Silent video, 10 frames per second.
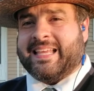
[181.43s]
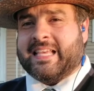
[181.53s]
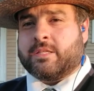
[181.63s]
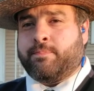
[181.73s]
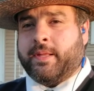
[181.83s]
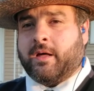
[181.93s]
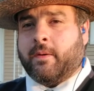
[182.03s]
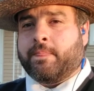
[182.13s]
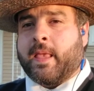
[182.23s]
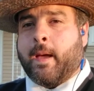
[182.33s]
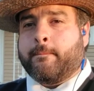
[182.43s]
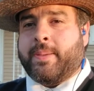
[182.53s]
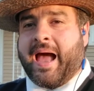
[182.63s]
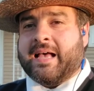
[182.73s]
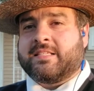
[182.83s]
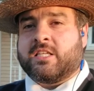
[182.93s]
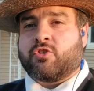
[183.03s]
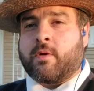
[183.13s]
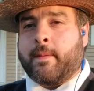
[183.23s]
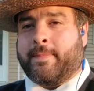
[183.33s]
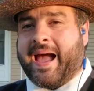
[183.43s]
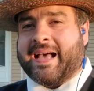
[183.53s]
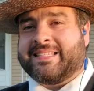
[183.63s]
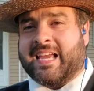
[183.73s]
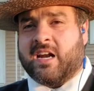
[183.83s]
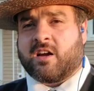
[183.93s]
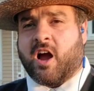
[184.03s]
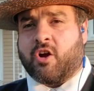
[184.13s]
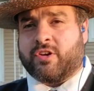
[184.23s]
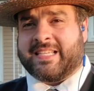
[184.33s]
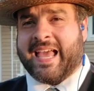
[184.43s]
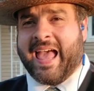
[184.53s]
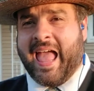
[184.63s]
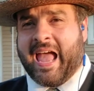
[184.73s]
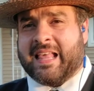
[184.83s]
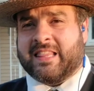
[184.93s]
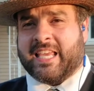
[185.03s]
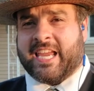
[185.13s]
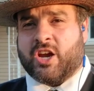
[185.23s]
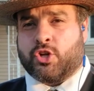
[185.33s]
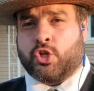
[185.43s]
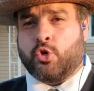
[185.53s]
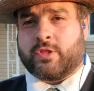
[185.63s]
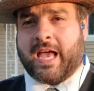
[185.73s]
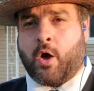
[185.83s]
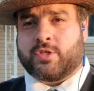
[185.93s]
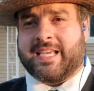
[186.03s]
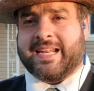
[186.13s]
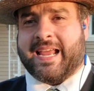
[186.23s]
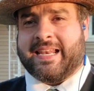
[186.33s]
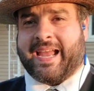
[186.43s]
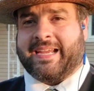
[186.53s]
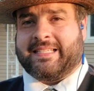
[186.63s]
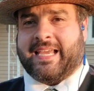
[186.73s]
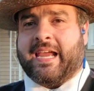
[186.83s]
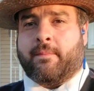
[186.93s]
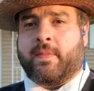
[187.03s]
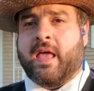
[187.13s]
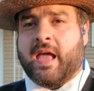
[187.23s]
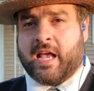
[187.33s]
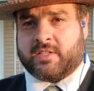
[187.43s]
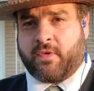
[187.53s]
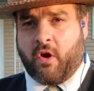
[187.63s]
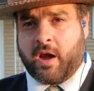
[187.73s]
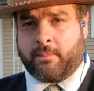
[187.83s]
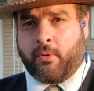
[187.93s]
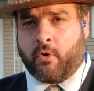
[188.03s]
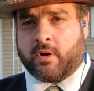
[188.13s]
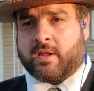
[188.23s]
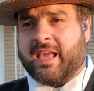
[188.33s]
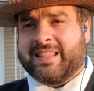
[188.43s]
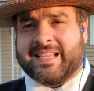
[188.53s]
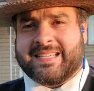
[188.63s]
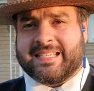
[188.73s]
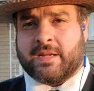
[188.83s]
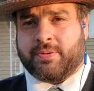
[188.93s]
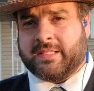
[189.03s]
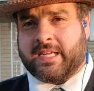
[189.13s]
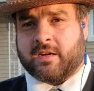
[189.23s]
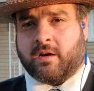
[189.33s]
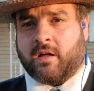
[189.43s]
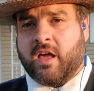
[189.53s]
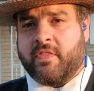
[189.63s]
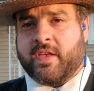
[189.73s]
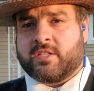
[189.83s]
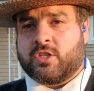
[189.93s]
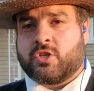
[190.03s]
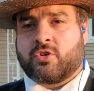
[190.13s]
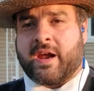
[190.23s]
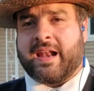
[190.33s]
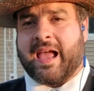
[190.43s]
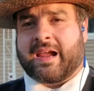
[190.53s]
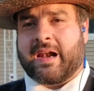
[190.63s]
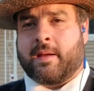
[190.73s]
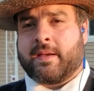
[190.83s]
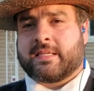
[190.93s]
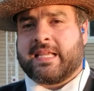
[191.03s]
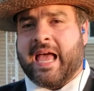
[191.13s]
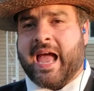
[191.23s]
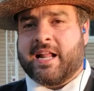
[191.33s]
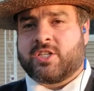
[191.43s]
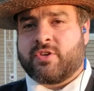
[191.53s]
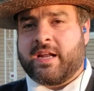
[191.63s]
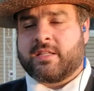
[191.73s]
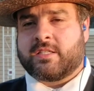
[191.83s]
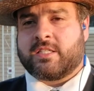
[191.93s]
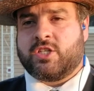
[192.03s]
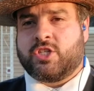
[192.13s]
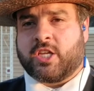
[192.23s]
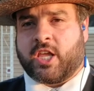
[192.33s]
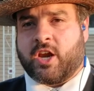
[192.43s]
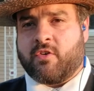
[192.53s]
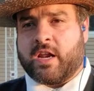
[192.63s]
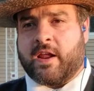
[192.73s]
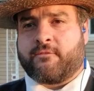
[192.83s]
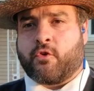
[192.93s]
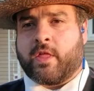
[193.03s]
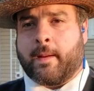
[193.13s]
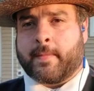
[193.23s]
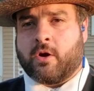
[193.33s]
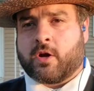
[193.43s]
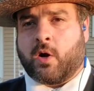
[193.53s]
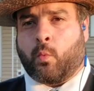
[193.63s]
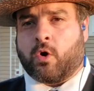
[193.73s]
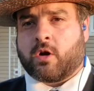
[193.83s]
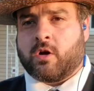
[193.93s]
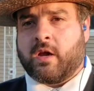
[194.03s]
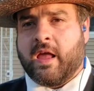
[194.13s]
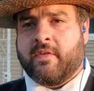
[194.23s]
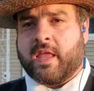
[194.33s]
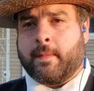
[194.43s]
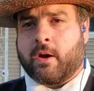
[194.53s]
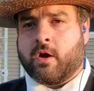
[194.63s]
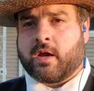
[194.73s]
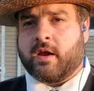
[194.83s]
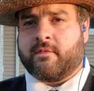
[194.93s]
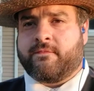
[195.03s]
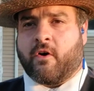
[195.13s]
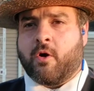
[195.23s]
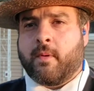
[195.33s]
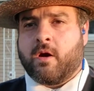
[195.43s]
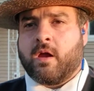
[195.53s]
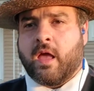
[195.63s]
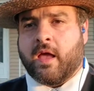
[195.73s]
this bill passed, this agreement passed in Congress in the year 2019. It's very important. This isn't political. This is straight economics and straight security for the American worker, the American farmer,